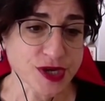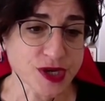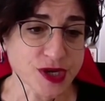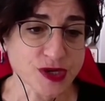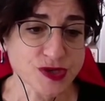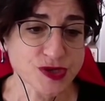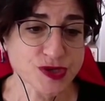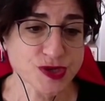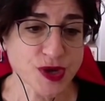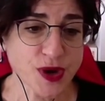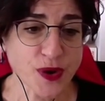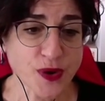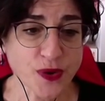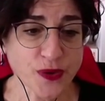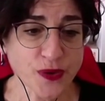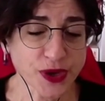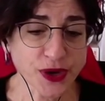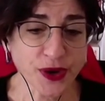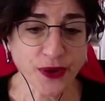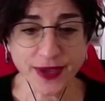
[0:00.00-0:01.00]
So,
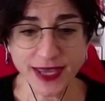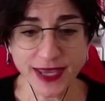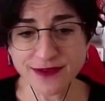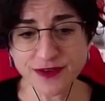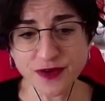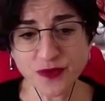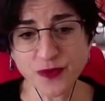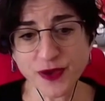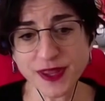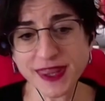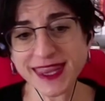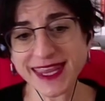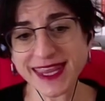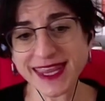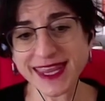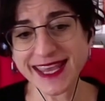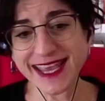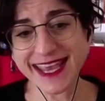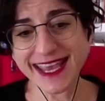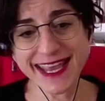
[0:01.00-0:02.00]
even
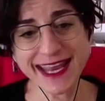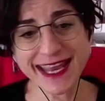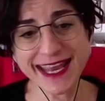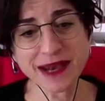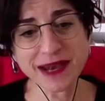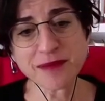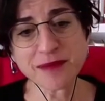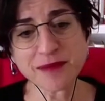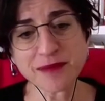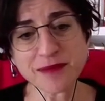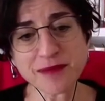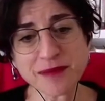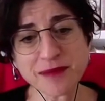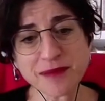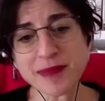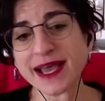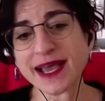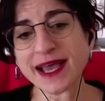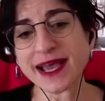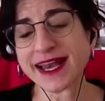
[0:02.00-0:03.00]
within
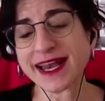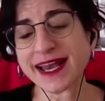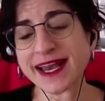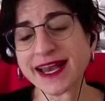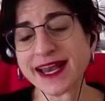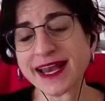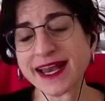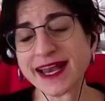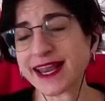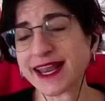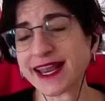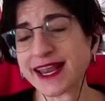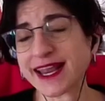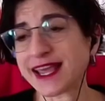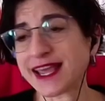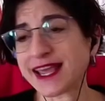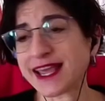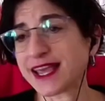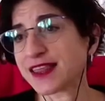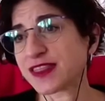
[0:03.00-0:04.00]
mining,
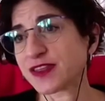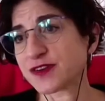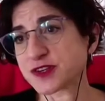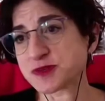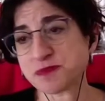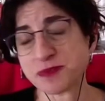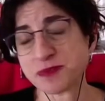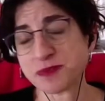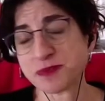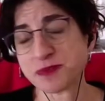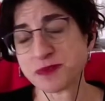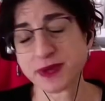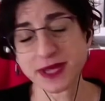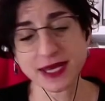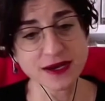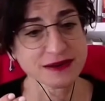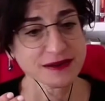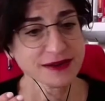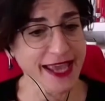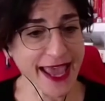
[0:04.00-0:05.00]
there's
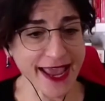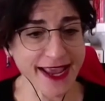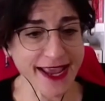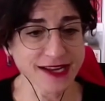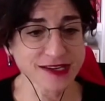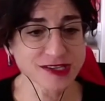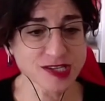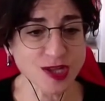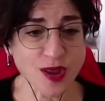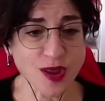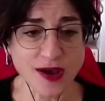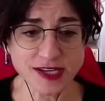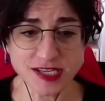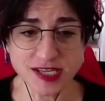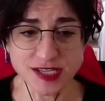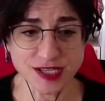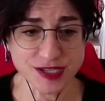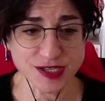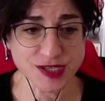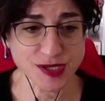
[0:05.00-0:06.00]
been losses and
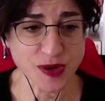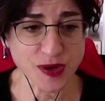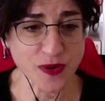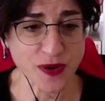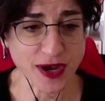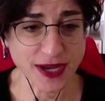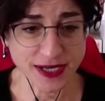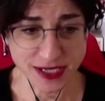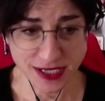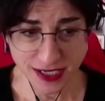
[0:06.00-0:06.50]
so on.